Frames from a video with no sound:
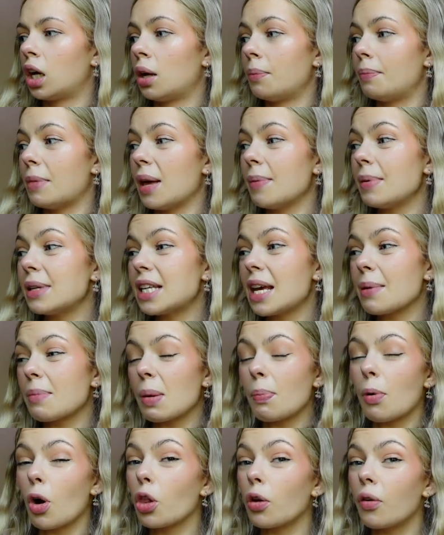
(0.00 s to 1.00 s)
Maybe take my
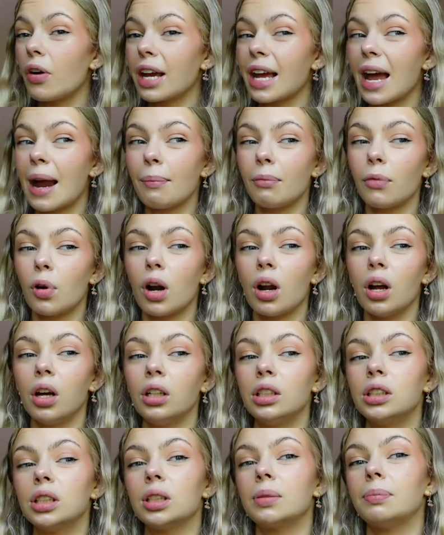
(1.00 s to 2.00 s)
Polaroid camera.
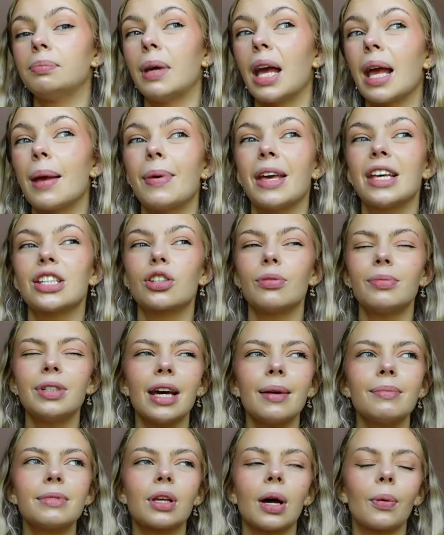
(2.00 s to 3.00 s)
Maybe.
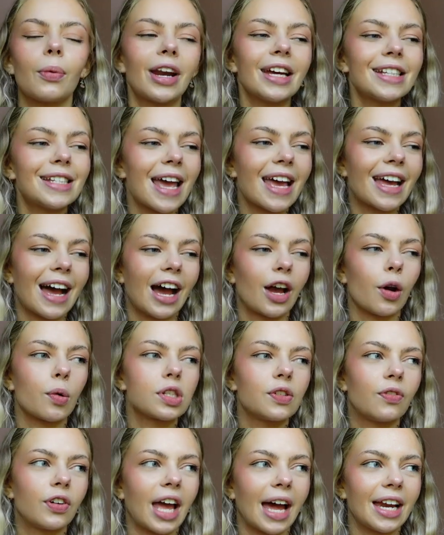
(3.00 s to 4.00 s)
Sometimes when I take it, I
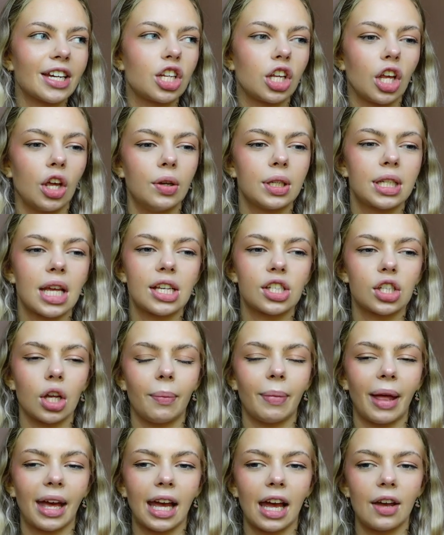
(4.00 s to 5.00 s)
always forget to use it, so
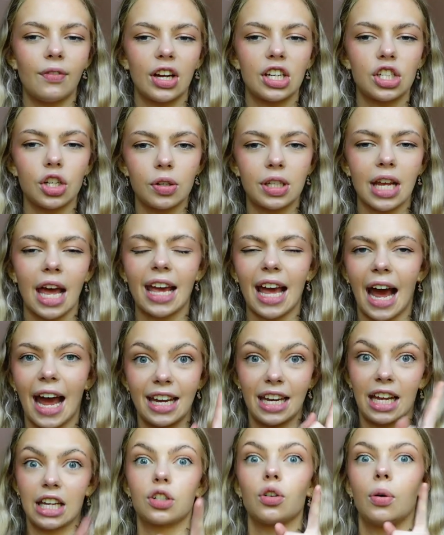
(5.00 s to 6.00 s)
I'm like, if I do take it, I
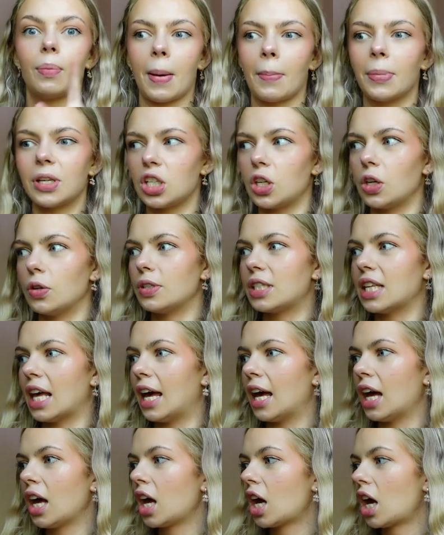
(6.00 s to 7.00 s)
need to remember to use
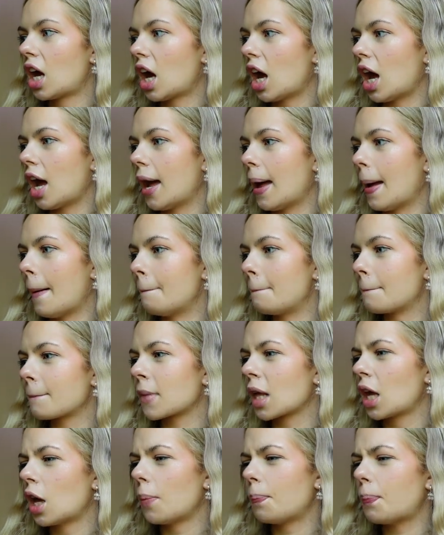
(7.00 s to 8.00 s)
it.
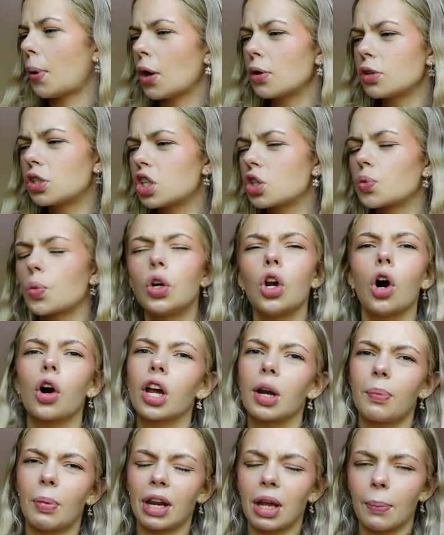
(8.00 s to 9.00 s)
Posters, we're not
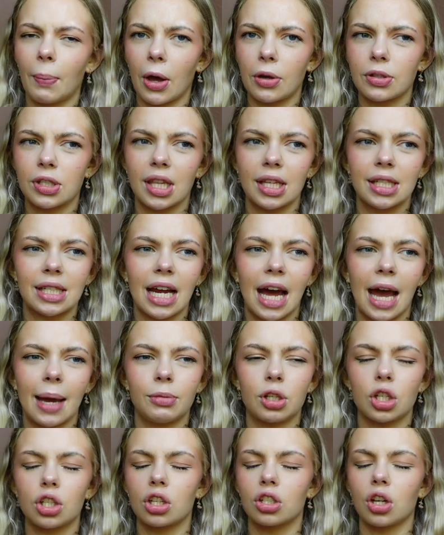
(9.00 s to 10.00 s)
going to bring a poster this time,
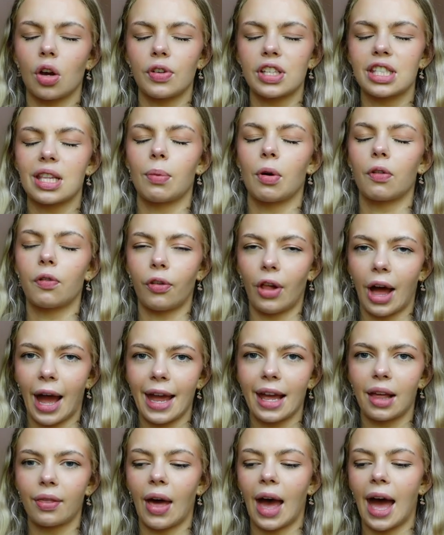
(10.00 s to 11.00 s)
just because obviously we're
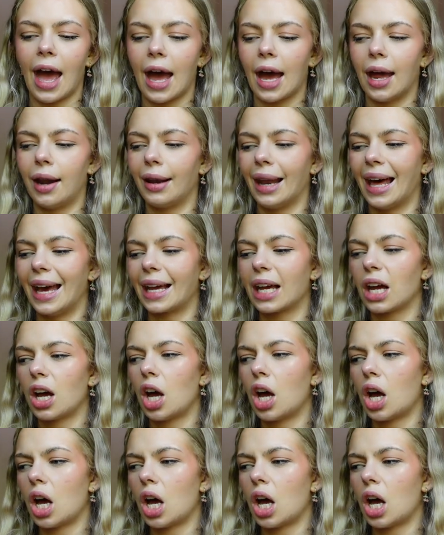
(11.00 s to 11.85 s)
flying there, and like,